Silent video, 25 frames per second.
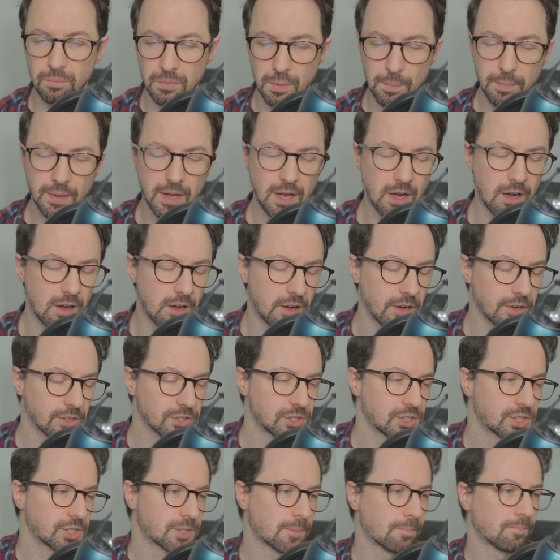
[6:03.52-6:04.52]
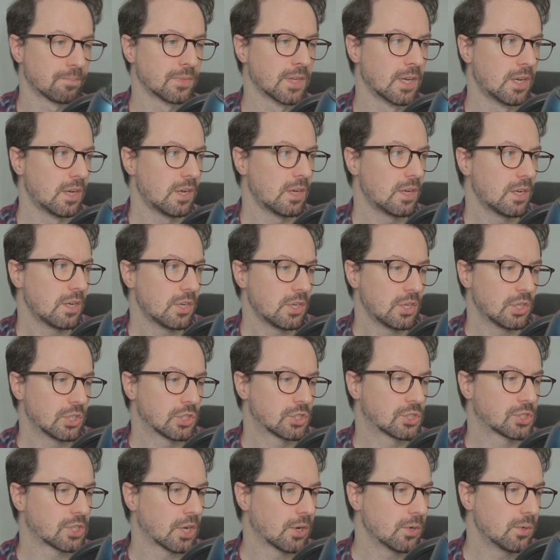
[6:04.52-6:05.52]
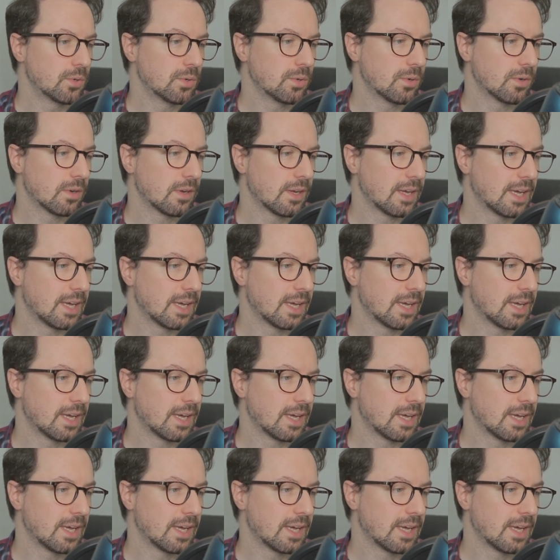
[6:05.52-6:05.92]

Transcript: the past. So